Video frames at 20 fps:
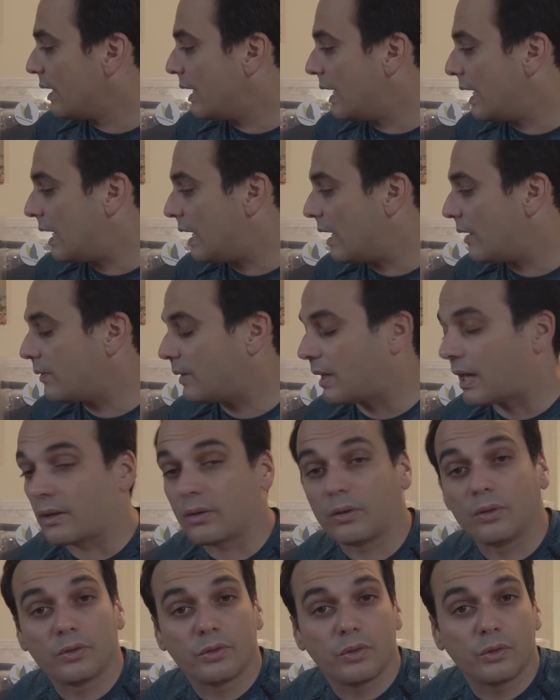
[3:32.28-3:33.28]
And
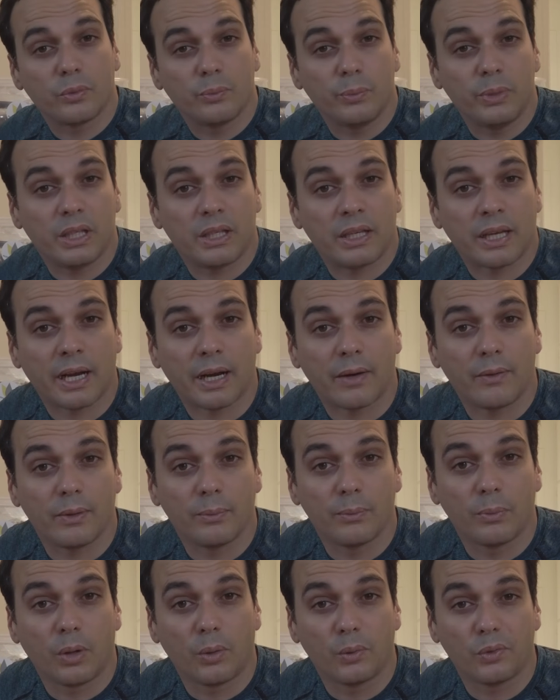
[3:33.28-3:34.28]
I'm going to be
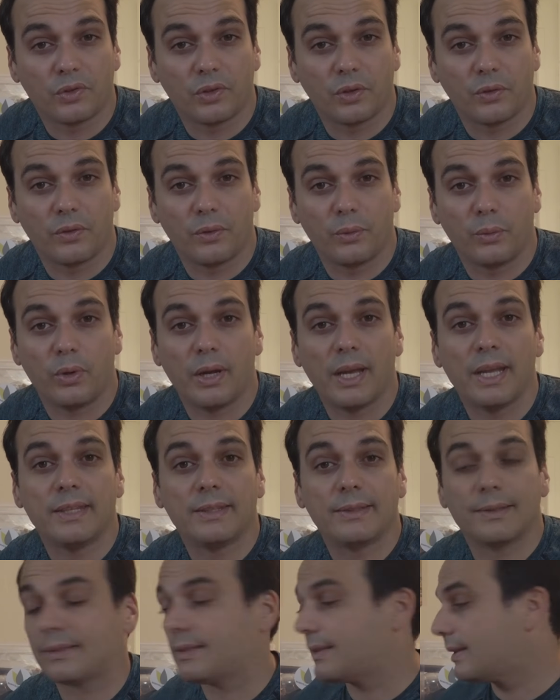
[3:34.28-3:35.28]
carrying most of the
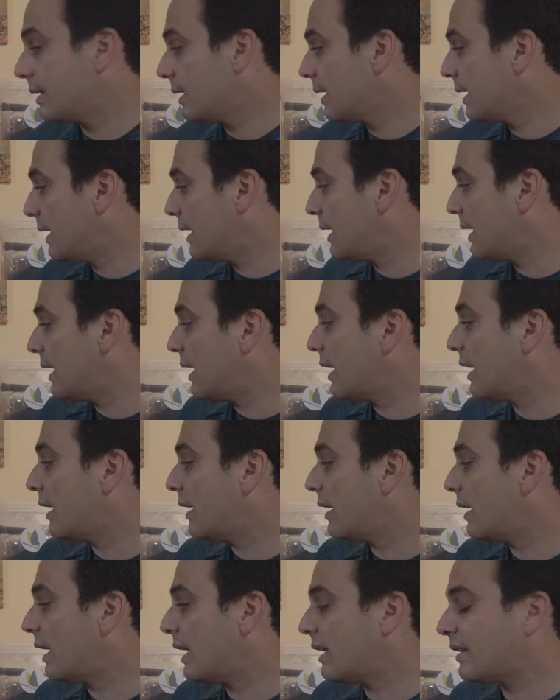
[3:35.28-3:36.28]
weight,
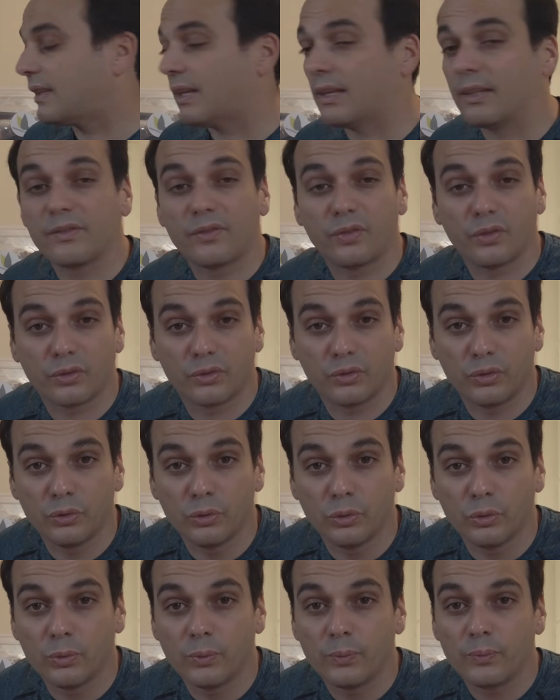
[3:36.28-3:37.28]
a 10 for
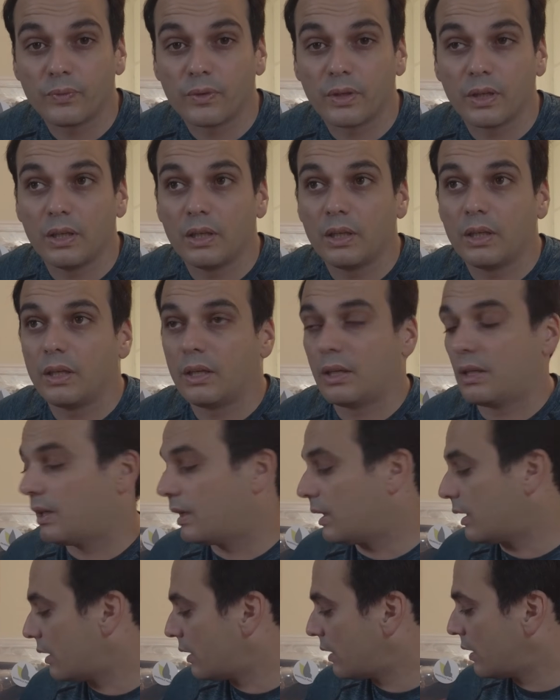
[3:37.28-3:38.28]
2.
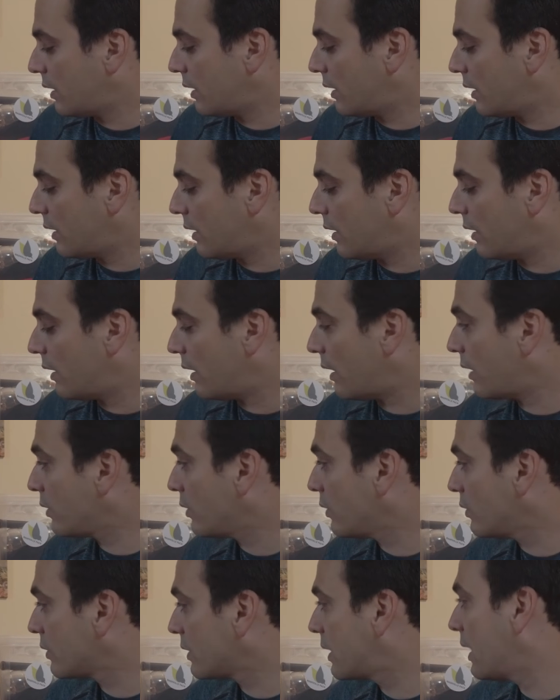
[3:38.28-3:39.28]
I'm
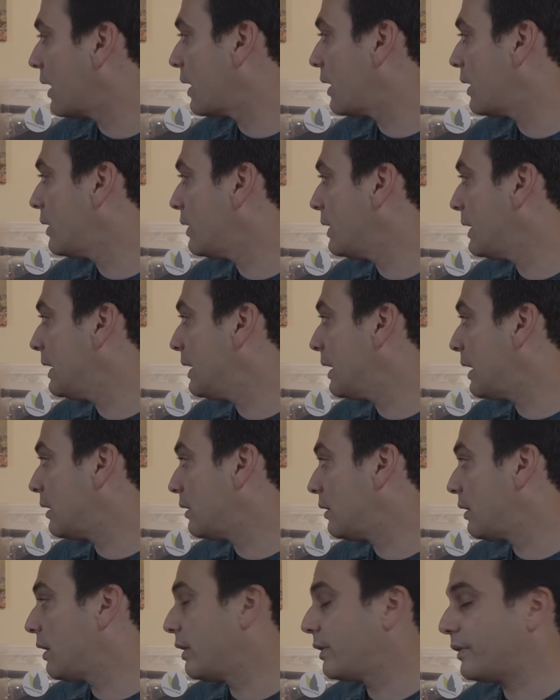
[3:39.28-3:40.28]
going to carry a
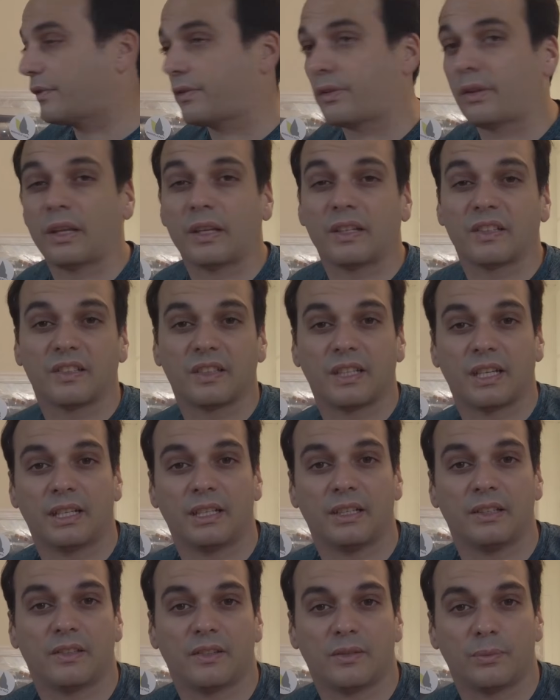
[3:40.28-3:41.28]
lot of things
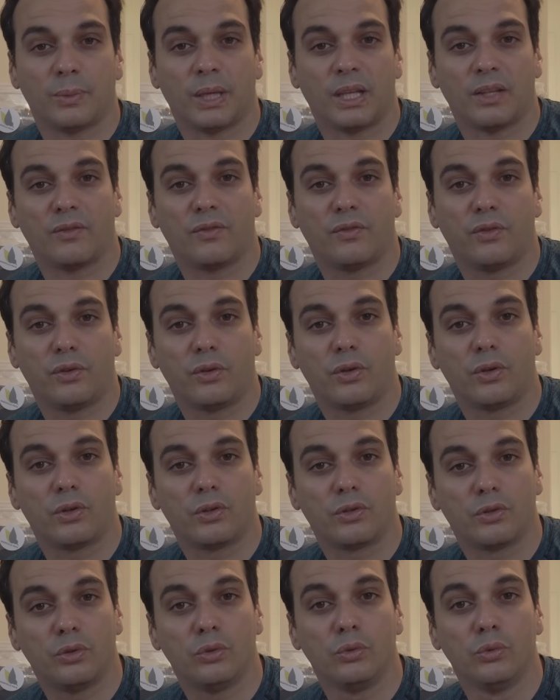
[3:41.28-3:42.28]
that is meant
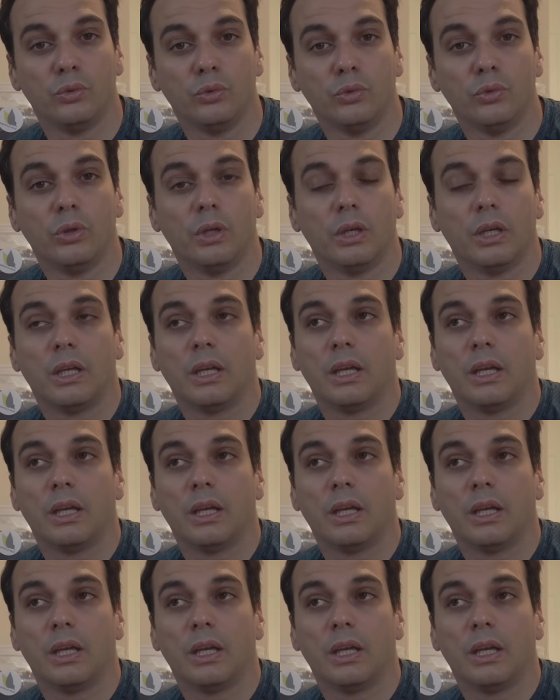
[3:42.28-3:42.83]
for 2